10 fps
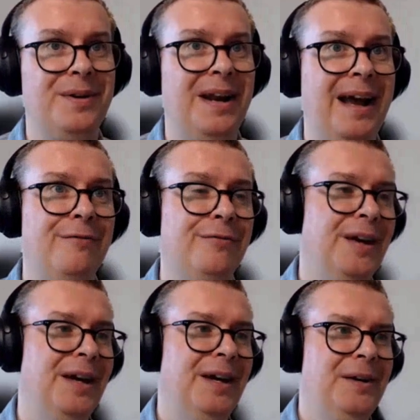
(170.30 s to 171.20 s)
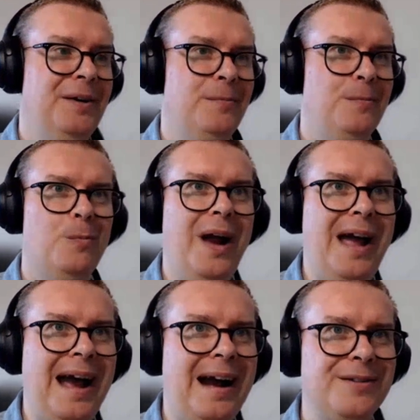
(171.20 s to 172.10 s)
You can have
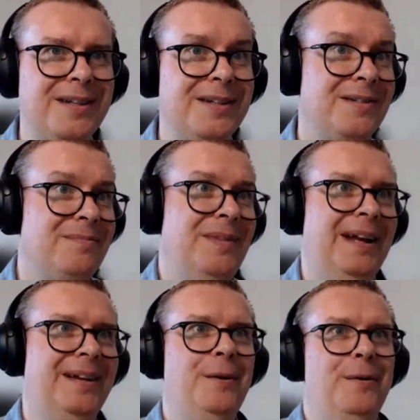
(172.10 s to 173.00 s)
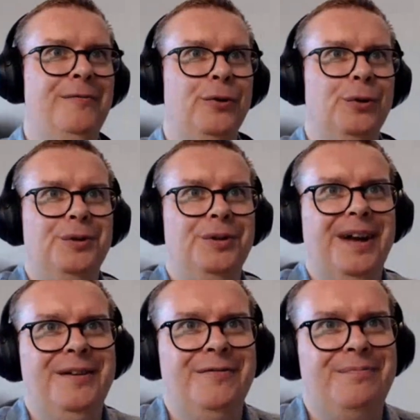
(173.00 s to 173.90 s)
warehouses, like a full
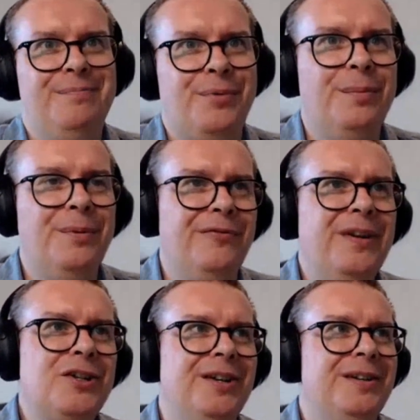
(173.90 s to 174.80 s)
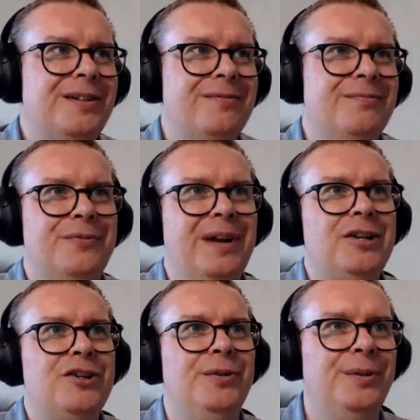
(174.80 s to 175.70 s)
kind of proper featured
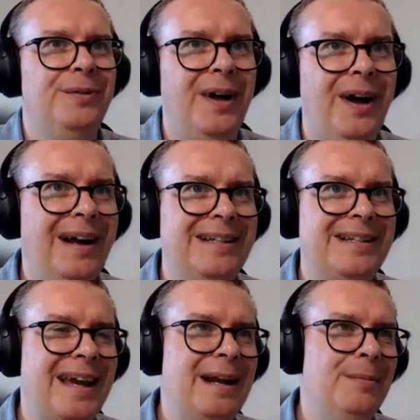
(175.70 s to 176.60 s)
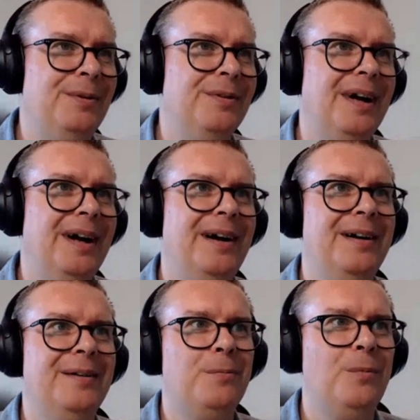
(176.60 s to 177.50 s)
relational, highly scalable
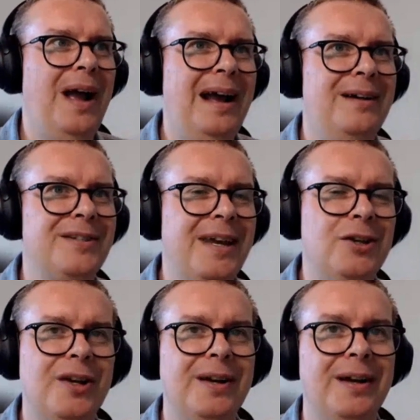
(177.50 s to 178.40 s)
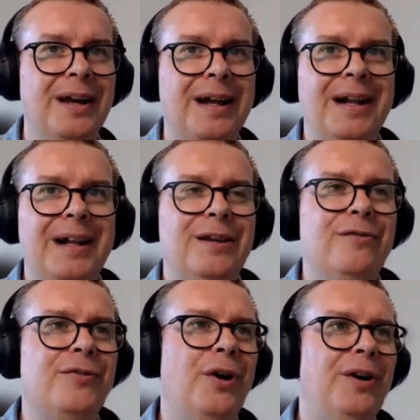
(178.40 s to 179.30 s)
warehouse engine.
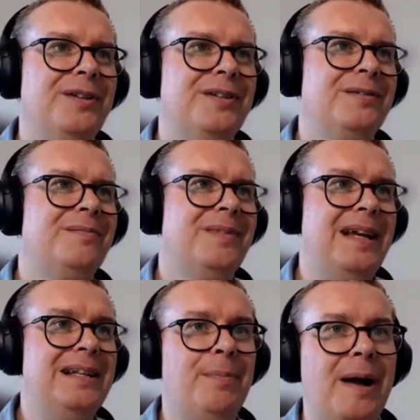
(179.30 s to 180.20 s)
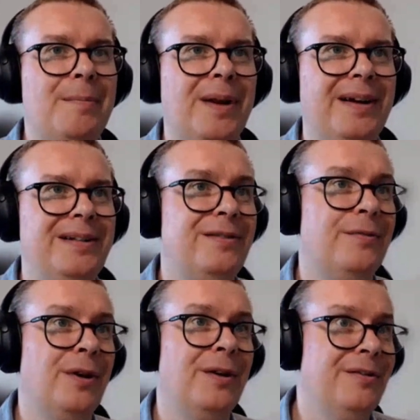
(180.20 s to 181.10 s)
You've got data pipelines. You've
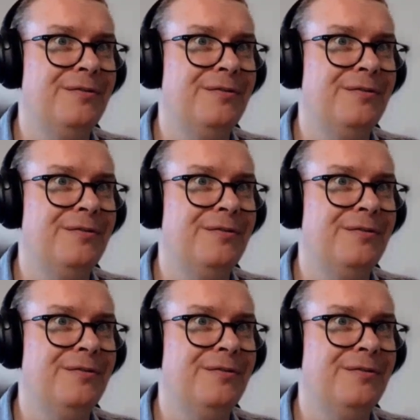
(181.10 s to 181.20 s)
got a lot